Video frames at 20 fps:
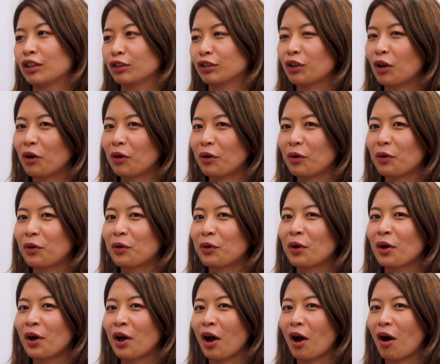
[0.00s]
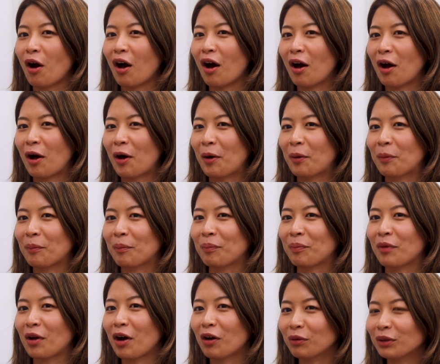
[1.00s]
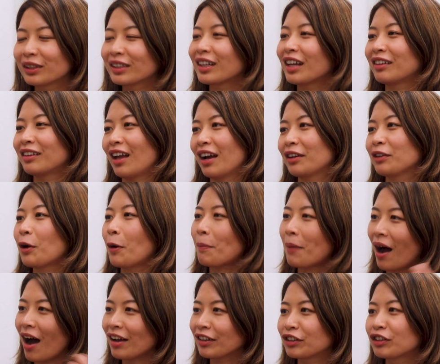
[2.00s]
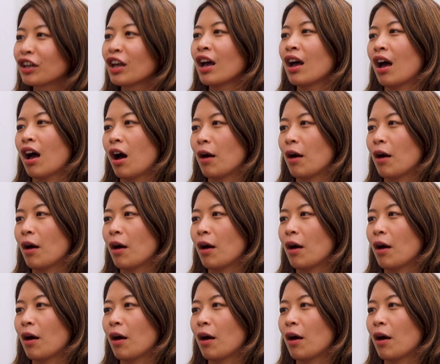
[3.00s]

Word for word: So always connect your past